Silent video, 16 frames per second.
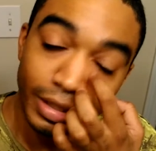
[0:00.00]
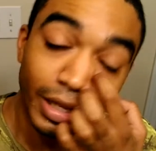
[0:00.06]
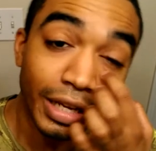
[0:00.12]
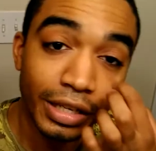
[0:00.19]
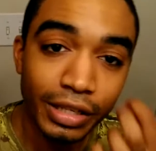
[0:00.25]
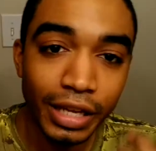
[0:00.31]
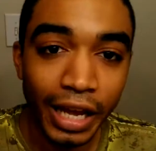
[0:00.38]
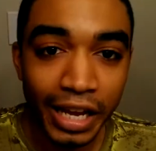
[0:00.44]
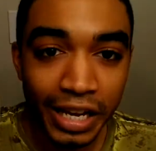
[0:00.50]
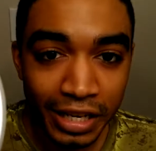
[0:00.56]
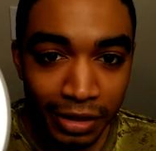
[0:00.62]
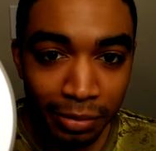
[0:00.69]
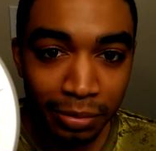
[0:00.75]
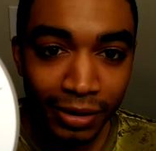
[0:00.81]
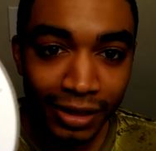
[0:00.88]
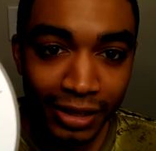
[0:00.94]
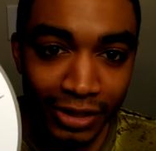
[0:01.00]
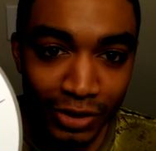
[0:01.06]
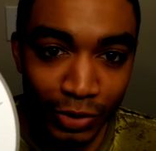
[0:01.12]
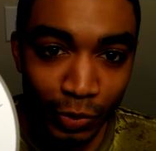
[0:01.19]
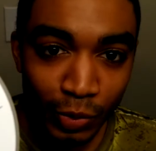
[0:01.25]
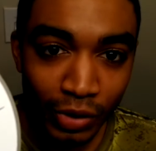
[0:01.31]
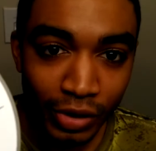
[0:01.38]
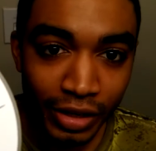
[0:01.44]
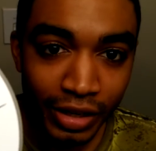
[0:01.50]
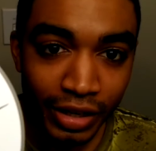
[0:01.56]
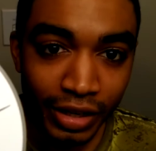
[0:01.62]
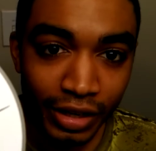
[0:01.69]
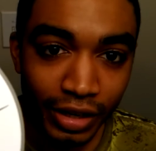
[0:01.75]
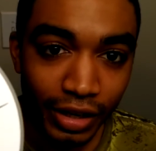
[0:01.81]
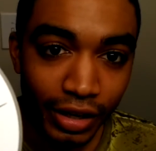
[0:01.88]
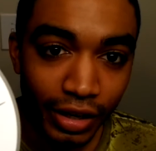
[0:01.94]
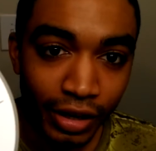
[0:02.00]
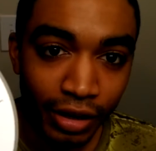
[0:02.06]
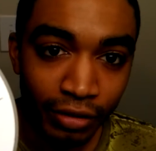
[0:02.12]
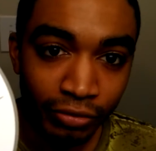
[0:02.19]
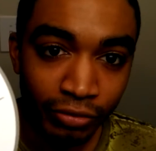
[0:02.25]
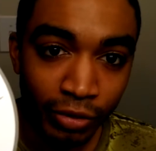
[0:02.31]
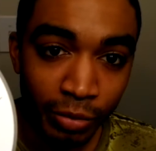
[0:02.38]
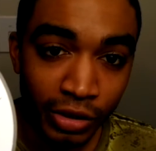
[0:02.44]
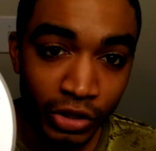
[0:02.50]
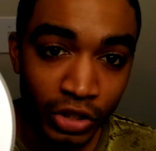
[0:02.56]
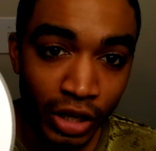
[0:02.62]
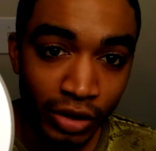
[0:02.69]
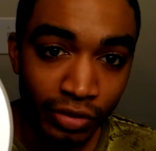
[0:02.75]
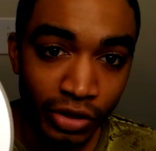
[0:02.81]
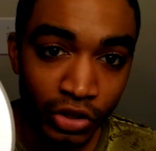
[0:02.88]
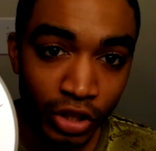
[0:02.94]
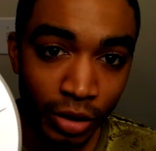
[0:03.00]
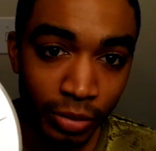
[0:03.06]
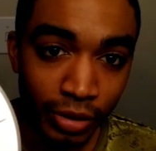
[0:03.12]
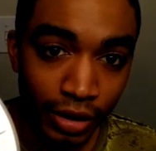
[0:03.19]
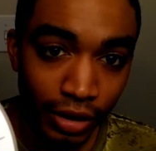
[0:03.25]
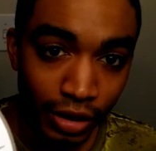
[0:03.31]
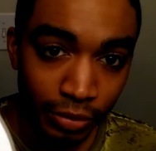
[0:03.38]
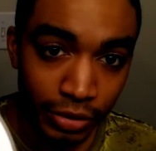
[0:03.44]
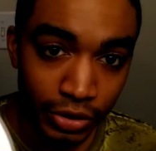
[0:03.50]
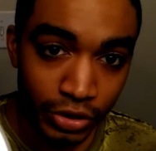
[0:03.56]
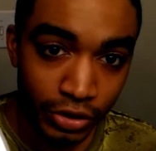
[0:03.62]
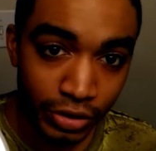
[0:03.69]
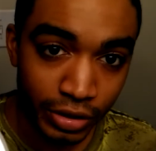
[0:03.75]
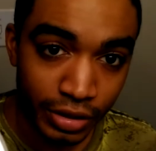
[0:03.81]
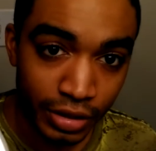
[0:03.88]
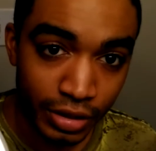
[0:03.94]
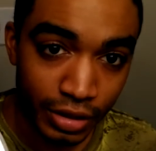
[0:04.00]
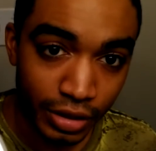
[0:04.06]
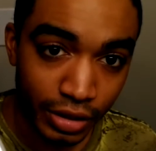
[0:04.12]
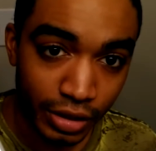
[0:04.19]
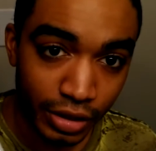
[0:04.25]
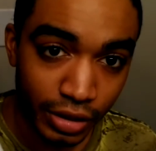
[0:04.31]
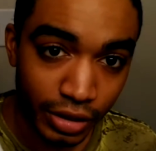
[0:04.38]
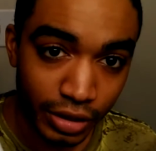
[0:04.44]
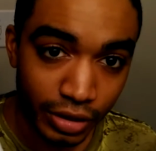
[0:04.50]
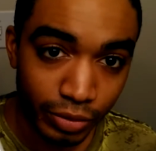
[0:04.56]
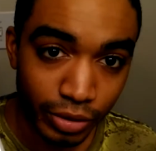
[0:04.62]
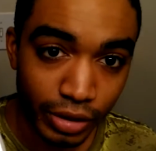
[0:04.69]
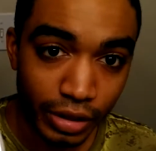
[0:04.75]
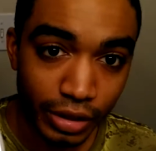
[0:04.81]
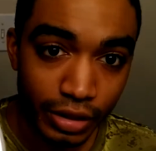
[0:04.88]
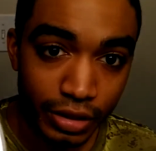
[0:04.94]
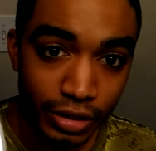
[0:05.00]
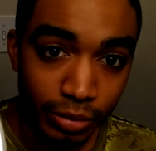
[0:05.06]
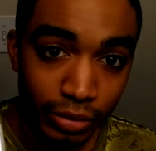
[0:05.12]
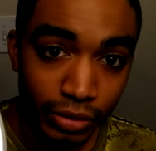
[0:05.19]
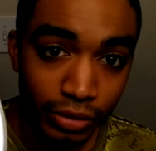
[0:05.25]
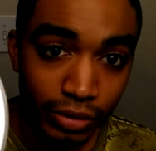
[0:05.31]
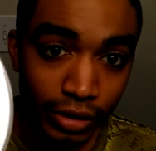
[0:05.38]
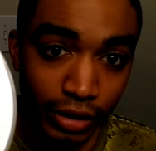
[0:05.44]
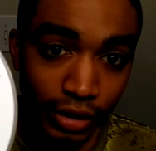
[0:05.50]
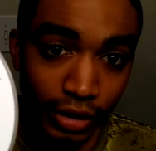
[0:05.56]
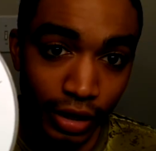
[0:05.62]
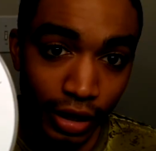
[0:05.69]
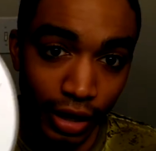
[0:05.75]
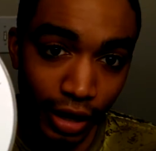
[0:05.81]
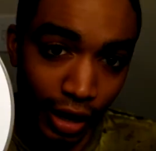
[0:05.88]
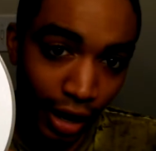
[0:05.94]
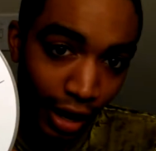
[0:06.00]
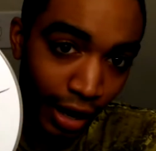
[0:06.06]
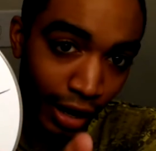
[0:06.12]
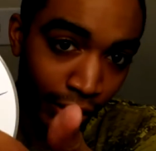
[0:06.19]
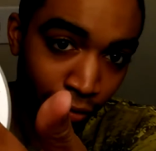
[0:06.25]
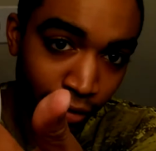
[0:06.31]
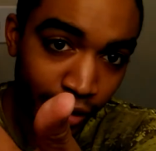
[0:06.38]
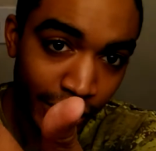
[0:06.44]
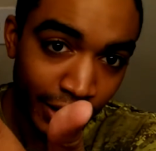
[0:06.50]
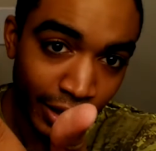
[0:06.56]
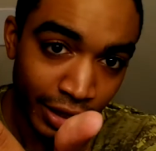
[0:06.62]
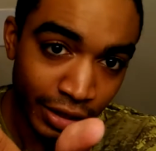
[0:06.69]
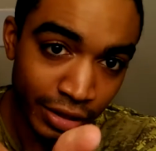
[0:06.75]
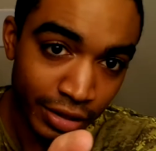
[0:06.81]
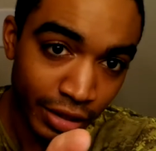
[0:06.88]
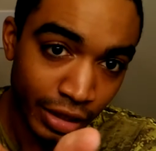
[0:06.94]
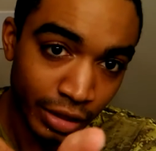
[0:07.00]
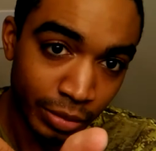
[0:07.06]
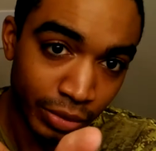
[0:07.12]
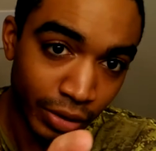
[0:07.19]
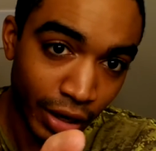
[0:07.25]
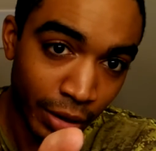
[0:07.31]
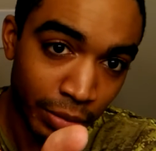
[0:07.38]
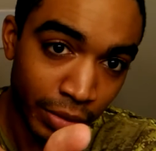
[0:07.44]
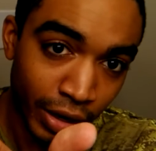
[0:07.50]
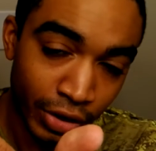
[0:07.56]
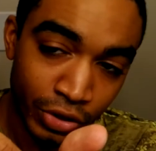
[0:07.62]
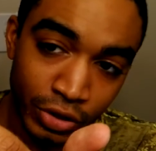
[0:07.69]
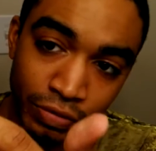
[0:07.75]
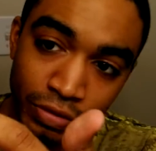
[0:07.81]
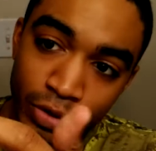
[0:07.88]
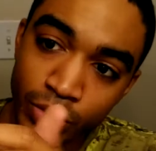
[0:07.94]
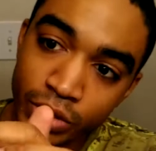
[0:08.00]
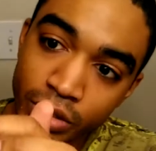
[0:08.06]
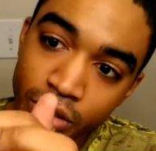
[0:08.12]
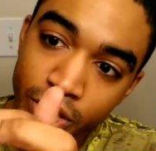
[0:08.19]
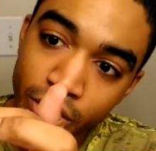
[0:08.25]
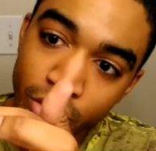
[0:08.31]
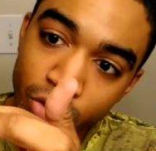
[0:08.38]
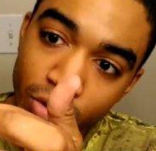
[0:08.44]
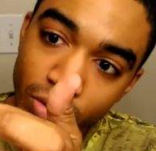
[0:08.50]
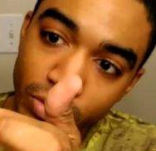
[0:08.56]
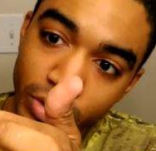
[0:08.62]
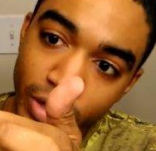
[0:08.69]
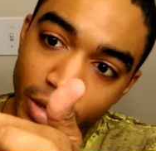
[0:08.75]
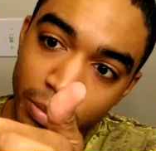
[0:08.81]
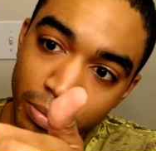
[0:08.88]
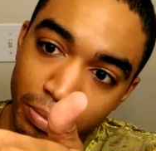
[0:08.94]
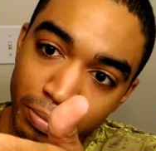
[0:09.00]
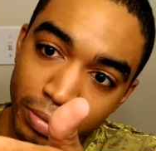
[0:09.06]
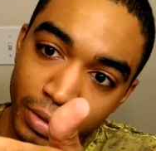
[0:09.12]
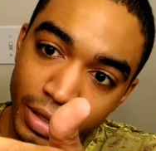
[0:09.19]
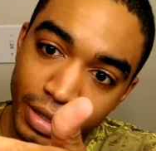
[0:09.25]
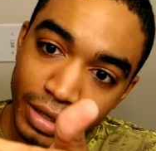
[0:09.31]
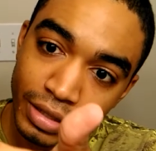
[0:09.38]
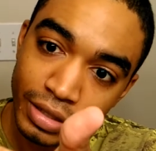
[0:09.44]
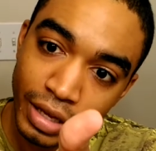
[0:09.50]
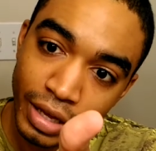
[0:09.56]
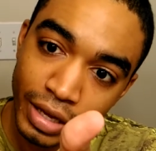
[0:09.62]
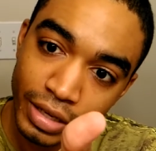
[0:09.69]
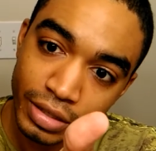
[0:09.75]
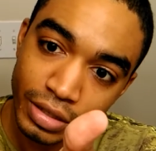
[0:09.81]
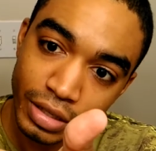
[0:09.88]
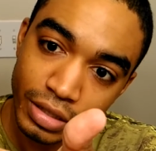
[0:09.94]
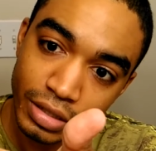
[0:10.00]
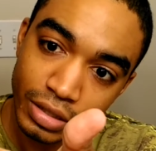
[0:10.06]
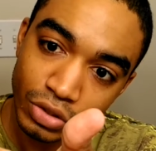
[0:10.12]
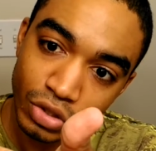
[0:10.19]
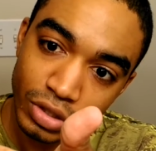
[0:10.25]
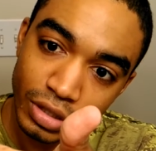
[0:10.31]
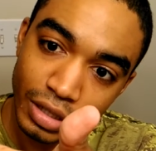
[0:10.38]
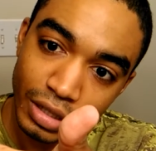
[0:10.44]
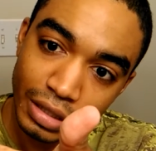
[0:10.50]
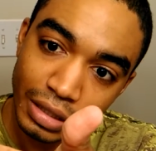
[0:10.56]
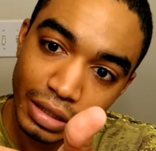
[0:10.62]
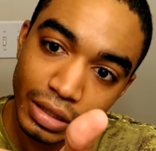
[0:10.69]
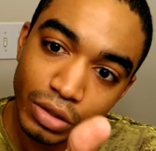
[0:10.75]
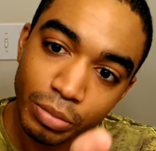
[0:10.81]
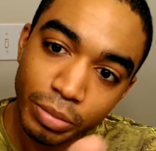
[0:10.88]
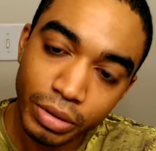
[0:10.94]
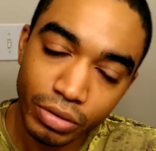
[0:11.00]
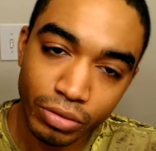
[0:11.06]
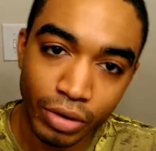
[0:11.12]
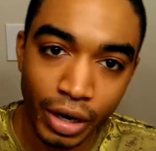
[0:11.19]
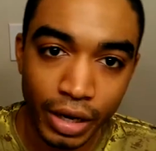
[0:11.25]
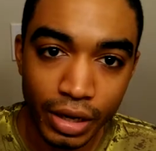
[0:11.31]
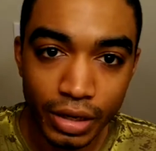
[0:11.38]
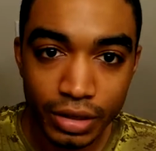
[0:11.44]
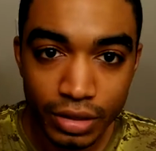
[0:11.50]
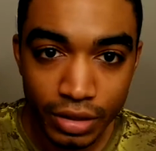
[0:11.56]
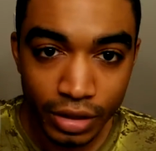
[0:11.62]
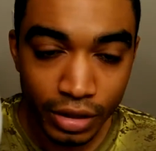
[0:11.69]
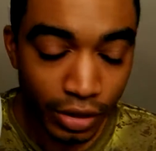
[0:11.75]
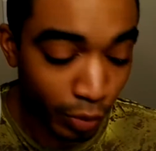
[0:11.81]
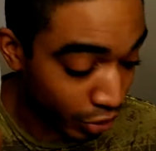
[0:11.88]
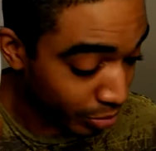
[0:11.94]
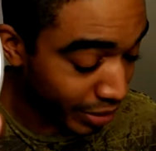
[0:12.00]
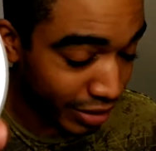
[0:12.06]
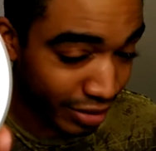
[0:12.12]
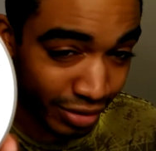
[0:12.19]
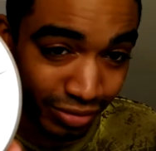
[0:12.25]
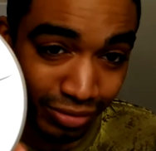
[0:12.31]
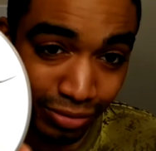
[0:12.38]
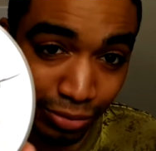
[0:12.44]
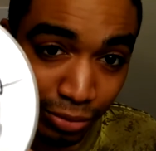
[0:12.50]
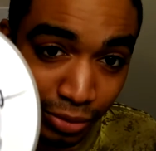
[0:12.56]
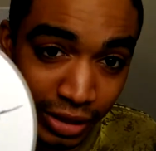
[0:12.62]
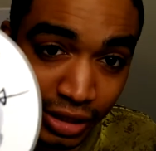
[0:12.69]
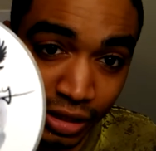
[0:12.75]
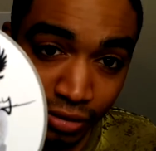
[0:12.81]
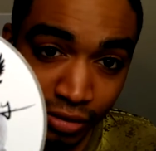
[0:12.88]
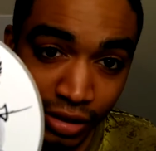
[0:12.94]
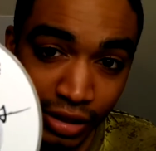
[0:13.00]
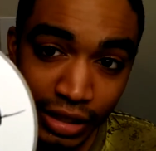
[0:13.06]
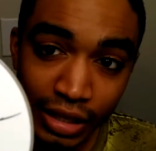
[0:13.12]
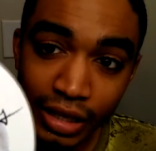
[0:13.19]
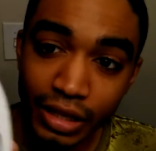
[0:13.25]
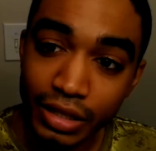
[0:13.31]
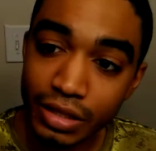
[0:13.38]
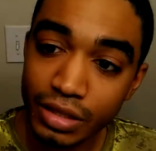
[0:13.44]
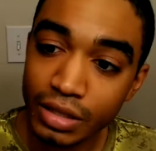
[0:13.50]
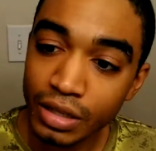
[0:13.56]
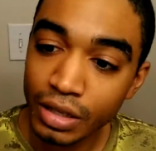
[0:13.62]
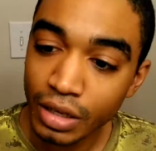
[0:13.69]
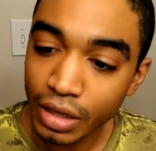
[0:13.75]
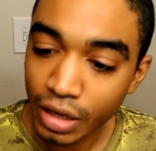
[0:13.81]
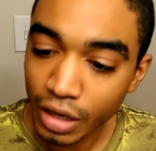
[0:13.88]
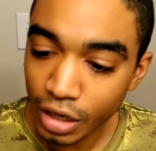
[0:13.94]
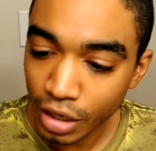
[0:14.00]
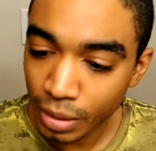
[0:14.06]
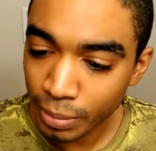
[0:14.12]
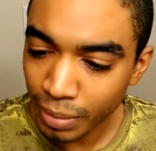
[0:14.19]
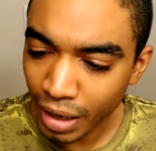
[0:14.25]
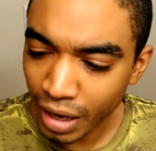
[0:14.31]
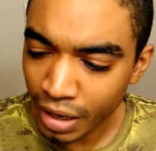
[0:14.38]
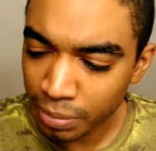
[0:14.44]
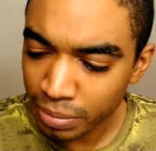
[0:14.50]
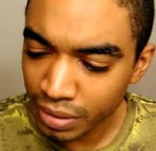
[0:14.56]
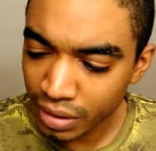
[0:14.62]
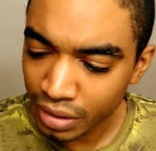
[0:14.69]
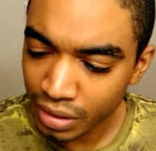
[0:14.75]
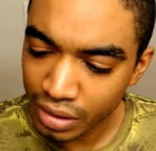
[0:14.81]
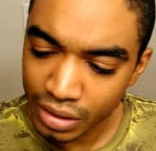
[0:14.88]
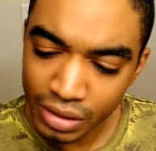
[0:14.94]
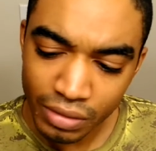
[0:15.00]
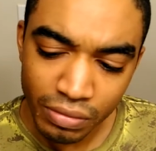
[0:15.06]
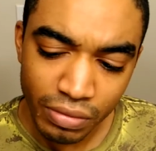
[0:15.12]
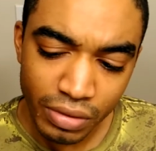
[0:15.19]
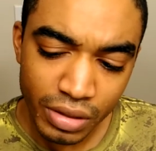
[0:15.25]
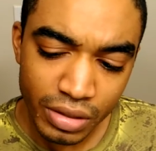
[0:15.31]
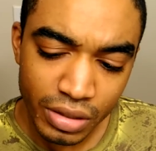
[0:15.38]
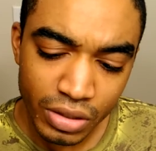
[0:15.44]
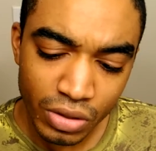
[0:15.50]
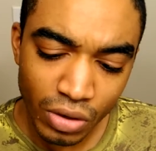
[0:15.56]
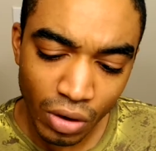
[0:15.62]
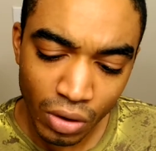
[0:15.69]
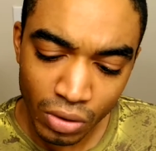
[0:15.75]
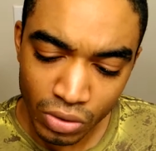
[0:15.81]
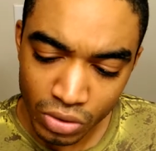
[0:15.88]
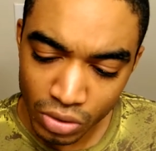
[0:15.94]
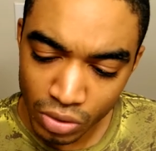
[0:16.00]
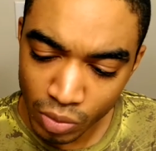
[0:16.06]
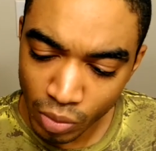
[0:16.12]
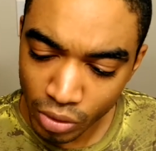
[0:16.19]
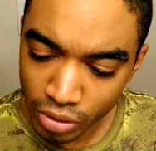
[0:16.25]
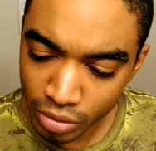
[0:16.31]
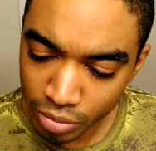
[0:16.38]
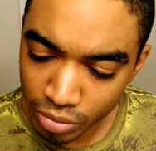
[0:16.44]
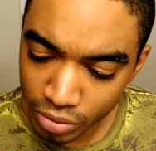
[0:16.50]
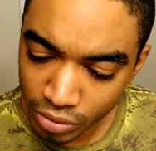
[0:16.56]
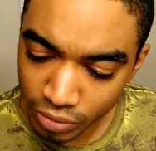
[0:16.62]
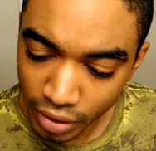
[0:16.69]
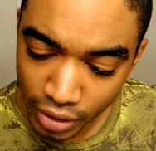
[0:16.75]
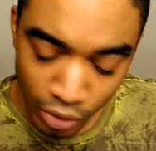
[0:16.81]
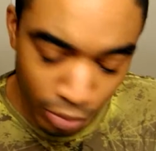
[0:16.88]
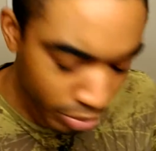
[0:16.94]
1898+1 from the Shaving Shop Club, as you can see here, the symbol. I really like this label. I'm not sure if this was intentional or not, but the text is just a little bit raised, which makes it really, really nice. I believe this is also waterproof. I